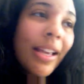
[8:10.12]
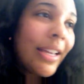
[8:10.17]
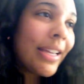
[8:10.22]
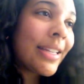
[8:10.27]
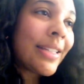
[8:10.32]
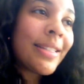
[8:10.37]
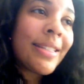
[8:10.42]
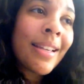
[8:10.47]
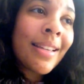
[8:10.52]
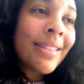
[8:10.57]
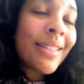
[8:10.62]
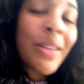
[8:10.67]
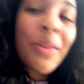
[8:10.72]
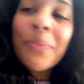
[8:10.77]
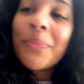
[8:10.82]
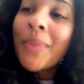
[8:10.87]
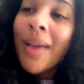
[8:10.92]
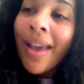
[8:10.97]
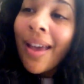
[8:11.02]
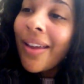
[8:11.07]
It
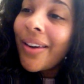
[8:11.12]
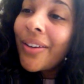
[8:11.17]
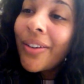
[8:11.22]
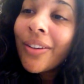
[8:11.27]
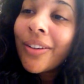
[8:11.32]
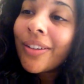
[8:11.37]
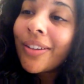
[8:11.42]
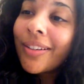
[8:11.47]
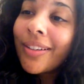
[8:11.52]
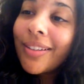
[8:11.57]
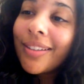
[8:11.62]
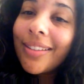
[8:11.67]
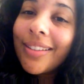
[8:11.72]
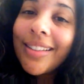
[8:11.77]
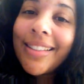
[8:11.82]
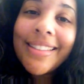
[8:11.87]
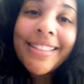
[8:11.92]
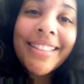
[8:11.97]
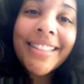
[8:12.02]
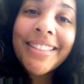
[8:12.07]
doesn't matter.
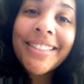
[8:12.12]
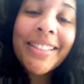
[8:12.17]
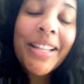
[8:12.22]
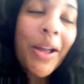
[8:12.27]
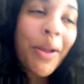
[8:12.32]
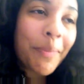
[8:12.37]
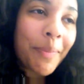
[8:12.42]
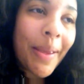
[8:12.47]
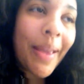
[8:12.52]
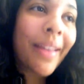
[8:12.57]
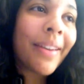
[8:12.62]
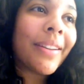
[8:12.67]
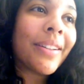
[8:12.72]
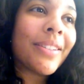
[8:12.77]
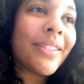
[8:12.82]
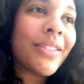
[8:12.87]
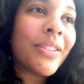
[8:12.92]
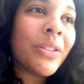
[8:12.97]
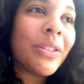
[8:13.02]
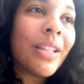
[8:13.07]
It does not matter.
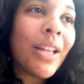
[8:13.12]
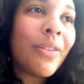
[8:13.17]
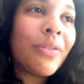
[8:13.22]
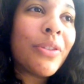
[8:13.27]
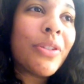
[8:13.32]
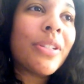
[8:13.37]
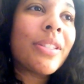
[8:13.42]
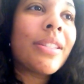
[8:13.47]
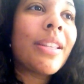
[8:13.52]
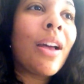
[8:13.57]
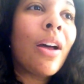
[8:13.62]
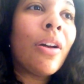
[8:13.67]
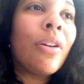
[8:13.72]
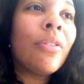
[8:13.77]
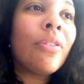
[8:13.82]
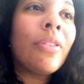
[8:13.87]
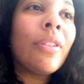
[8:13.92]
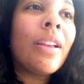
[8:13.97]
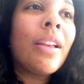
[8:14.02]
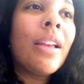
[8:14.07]
So love
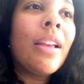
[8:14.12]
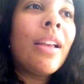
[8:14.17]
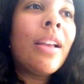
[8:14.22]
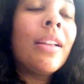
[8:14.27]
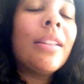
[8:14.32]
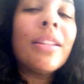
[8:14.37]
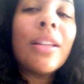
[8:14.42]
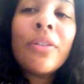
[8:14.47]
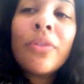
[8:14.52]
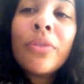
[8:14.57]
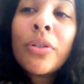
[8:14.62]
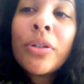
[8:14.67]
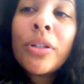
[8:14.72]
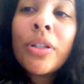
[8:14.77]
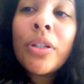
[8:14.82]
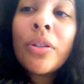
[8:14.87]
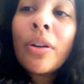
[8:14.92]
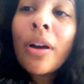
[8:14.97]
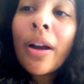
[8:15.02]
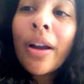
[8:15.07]
yourself, love who
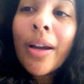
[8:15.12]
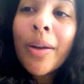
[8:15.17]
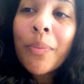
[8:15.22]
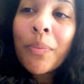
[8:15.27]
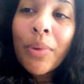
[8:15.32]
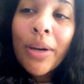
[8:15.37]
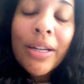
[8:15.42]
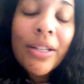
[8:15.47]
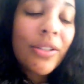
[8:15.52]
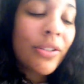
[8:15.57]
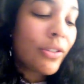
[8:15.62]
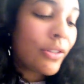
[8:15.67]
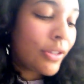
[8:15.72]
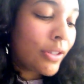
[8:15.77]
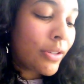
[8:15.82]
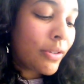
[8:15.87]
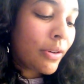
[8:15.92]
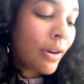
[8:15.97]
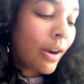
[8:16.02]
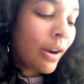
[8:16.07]
you are, embrace who
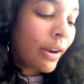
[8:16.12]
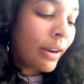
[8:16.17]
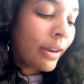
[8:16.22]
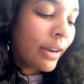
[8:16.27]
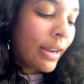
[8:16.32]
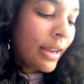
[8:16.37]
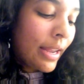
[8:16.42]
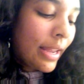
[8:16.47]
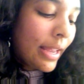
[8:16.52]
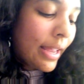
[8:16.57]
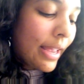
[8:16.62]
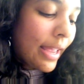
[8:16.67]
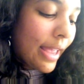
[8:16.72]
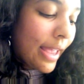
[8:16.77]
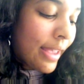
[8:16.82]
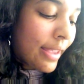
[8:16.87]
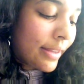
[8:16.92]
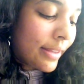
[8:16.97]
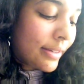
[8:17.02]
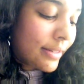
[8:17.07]
you are,
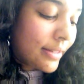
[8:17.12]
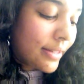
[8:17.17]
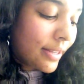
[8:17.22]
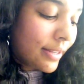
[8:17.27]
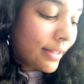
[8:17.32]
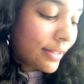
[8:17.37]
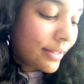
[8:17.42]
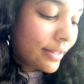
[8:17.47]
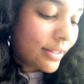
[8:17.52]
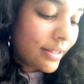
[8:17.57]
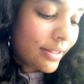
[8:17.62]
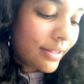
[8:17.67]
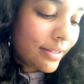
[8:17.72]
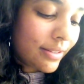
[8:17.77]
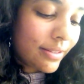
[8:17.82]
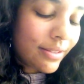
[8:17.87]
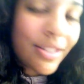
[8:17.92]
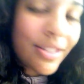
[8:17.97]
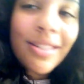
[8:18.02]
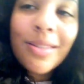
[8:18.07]
and
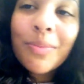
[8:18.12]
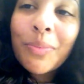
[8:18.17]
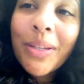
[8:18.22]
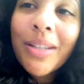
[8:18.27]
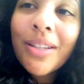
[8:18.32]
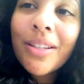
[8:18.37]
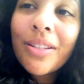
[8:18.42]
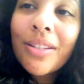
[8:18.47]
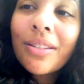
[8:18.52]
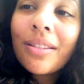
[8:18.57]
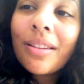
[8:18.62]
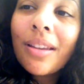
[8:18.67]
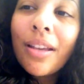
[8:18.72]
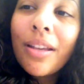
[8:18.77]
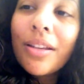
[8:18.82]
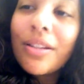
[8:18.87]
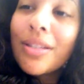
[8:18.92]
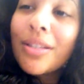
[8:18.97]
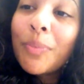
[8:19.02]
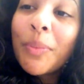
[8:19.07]
just be good.
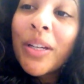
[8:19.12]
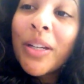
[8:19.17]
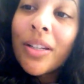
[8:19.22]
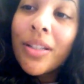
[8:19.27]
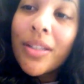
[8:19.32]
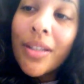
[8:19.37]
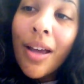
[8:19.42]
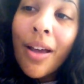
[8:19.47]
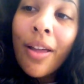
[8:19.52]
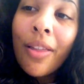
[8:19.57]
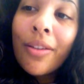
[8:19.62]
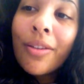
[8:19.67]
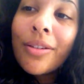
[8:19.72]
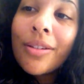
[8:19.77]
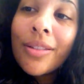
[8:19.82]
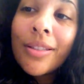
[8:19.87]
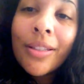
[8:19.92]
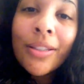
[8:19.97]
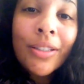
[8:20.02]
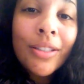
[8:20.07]
Just be good to
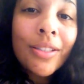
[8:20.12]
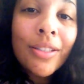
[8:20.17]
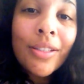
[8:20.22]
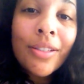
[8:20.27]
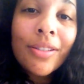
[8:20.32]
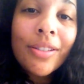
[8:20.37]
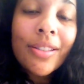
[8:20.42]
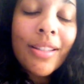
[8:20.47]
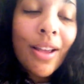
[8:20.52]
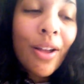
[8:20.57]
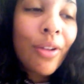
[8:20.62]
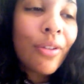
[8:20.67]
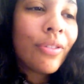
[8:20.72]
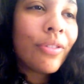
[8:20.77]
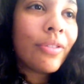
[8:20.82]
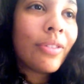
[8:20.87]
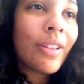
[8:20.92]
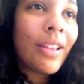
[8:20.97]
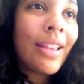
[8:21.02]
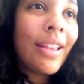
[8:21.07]
others and good to
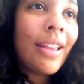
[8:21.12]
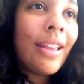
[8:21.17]
yourself,